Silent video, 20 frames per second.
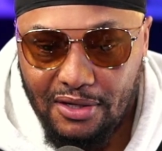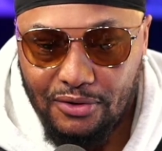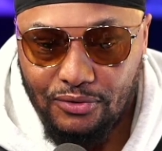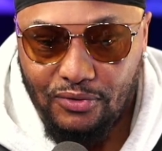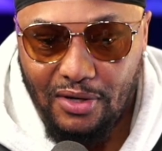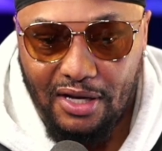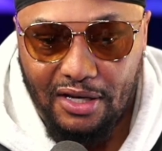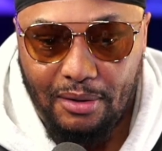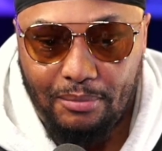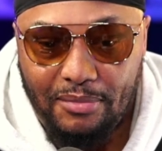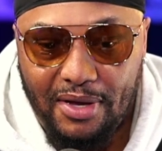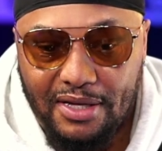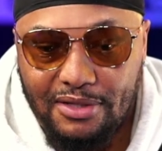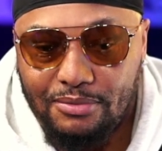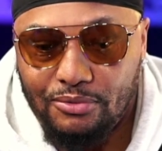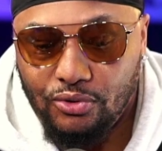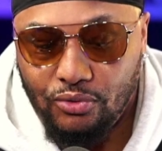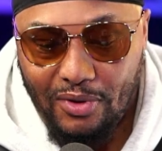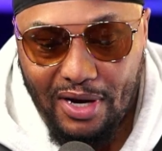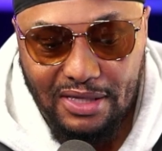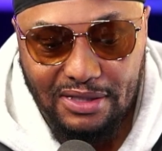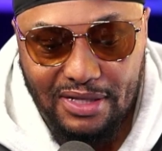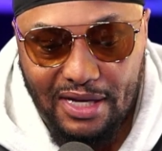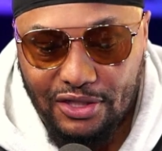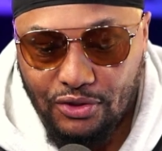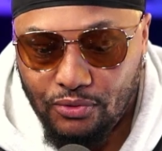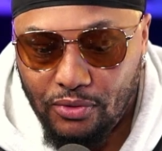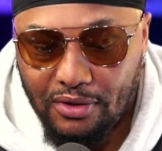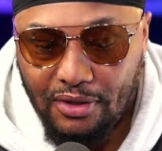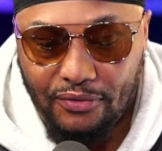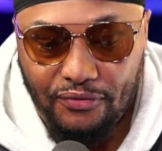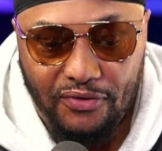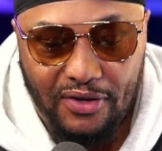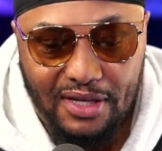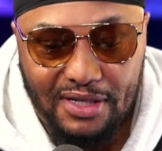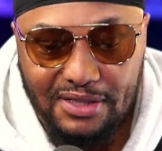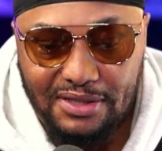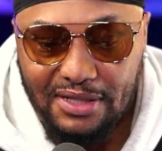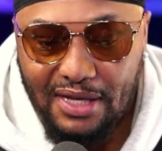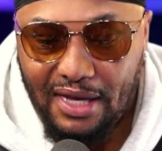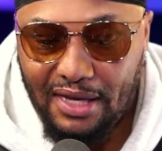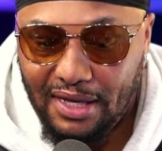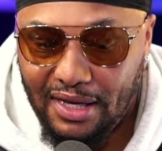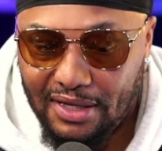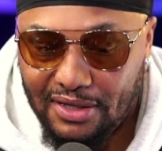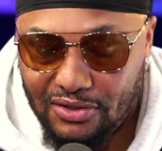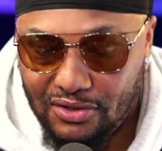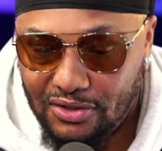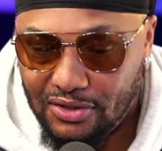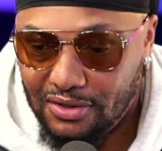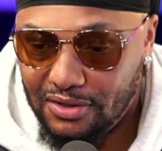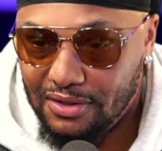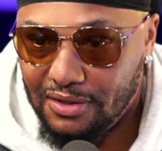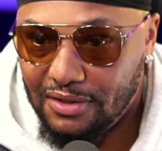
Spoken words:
trying to make some scratch like trigger fingers that itch.